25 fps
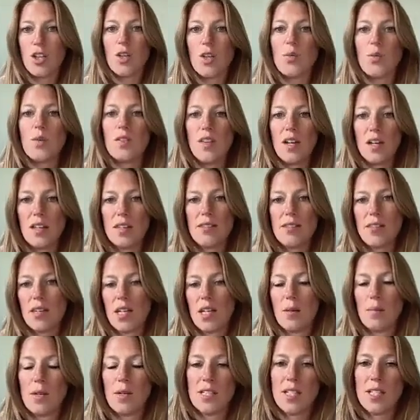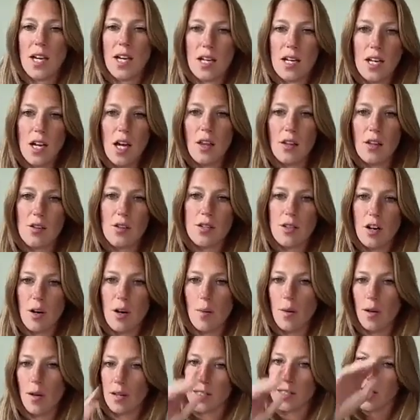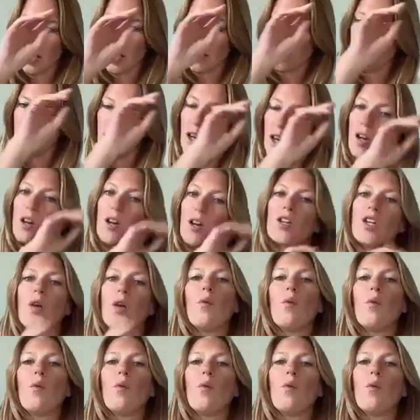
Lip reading: you would then send them a $10 Starbucks gift card.